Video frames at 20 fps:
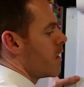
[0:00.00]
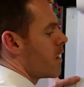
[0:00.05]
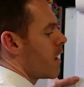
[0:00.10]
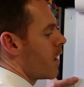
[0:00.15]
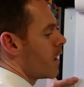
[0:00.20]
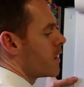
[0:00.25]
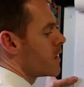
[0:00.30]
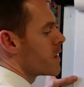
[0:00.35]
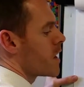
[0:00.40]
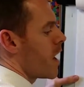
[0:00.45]

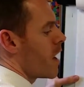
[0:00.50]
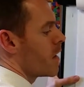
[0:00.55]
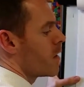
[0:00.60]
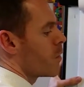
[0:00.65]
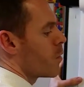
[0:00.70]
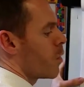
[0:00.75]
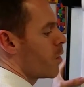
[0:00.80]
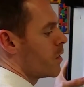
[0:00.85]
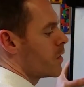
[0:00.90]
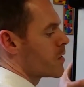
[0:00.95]
9, 10.
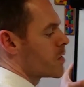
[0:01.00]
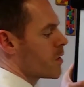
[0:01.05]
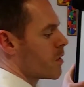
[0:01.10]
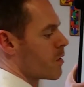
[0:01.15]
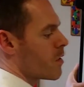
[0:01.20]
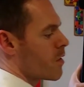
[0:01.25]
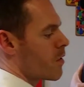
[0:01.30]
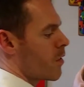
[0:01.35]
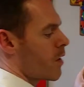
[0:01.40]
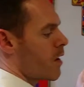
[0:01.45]
1,
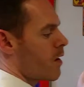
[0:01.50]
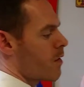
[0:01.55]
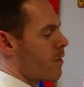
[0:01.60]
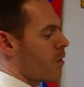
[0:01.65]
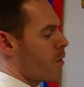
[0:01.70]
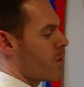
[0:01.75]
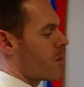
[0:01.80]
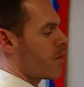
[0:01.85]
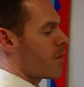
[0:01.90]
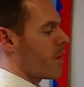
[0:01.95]
2, 3,
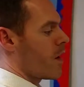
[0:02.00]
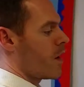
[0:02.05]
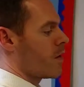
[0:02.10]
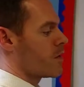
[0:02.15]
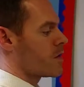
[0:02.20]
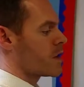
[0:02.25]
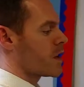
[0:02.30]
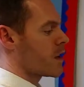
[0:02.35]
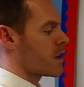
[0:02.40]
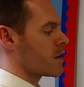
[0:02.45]
4, 5,
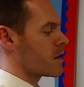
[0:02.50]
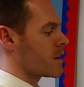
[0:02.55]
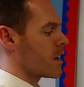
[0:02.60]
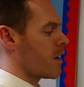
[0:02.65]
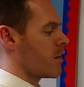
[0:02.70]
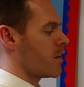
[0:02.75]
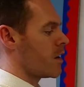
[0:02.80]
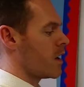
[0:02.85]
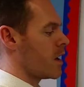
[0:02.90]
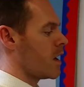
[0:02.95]
6,
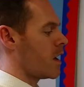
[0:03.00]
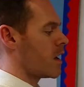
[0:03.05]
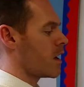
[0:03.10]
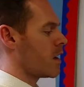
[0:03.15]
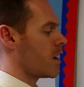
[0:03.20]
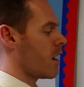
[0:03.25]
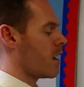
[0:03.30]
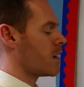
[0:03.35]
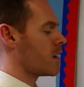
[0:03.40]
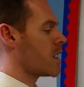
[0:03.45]
7, 8,
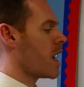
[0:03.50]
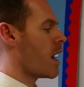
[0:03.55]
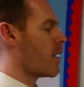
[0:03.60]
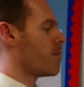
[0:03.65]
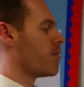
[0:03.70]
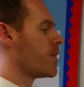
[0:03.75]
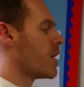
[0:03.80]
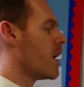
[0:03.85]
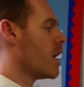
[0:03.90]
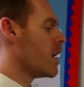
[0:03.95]
9,
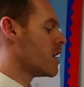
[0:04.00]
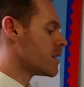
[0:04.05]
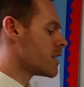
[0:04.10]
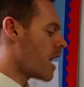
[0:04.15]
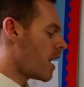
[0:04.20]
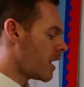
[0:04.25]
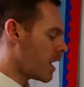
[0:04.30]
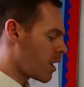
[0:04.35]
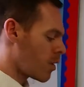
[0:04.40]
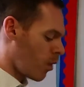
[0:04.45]
10.
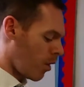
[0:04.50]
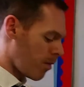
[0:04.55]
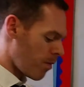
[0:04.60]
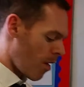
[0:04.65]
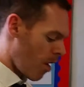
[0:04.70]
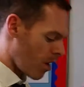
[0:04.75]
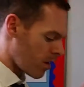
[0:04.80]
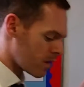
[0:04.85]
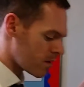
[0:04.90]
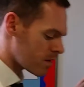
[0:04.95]
10 equal
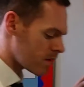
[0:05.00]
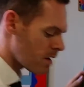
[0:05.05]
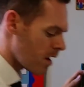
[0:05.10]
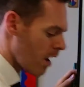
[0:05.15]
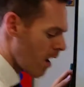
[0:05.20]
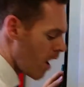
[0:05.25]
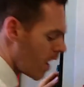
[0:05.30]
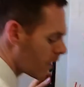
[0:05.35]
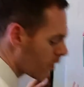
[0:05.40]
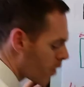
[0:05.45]
parts.
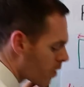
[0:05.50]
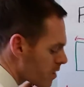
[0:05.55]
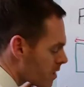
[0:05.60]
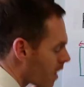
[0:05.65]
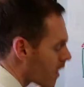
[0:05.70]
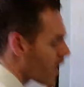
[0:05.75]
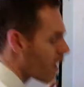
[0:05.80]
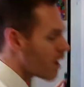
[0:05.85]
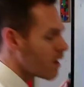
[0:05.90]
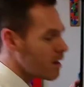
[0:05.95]
And of course,
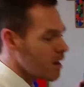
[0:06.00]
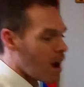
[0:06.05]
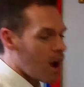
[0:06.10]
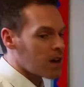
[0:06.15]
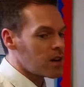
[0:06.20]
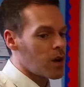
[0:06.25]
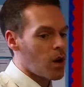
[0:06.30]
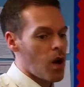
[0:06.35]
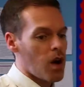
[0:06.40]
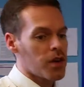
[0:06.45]
again,
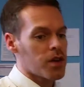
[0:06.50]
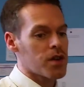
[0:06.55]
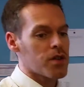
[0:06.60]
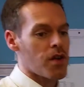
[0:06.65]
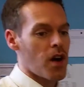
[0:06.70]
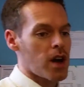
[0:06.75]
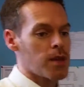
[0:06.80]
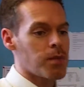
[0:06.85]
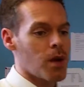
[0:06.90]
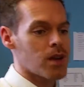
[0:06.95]
I know how to
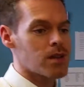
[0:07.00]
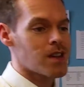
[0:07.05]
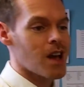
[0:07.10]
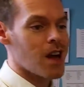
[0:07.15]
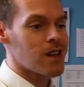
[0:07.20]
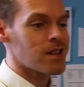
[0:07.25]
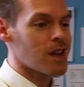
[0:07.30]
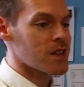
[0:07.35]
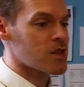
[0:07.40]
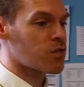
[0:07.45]
divide by
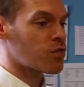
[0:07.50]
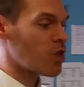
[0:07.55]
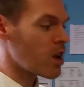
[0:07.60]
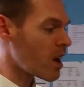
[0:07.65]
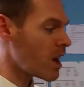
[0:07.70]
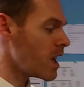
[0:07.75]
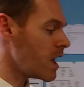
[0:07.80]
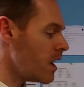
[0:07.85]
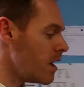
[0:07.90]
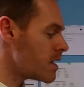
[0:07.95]
10, so that's
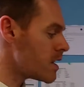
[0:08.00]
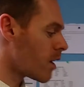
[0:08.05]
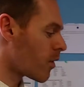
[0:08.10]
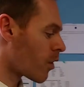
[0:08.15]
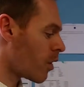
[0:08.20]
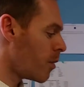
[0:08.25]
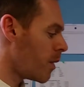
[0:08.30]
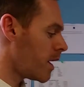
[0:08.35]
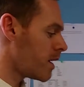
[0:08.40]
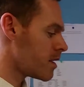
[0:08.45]
really easy
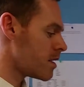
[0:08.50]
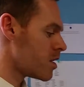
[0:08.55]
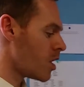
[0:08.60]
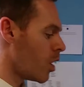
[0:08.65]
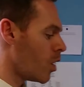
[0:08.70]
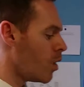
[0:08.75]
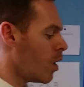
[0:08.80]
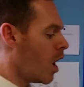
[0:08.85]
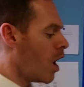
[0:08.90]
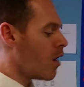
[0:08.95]
for me to
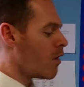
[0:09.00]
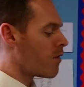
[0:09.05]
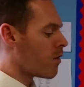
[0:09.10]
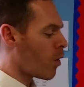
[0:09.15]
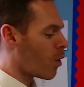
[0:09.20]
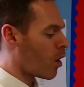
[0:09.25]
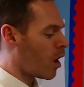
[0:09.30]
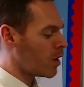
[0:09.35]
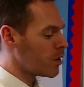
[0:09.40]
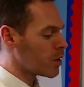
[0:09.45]
do.
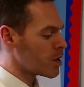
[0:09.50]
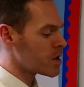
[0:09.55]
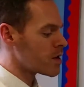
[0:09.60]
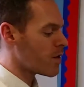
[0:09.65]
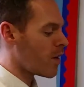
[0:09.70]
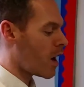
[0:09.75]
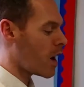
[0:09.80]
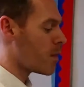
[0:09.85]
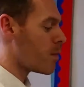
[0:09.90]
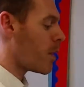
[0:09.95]
400
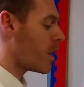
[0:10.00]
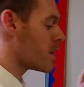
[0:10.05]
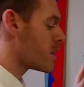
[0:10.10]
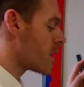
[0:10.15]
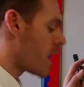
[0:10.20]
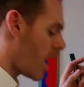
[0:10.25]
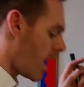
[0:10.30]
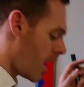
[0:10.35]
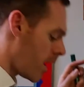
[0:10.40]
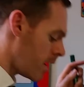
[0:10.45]
divided by
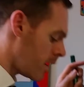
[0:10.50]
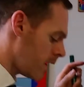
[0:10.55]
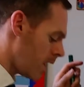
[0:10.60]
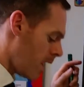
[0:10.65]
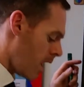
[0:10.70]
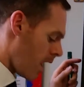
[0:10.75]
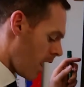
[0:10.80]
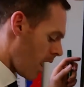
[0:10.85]
10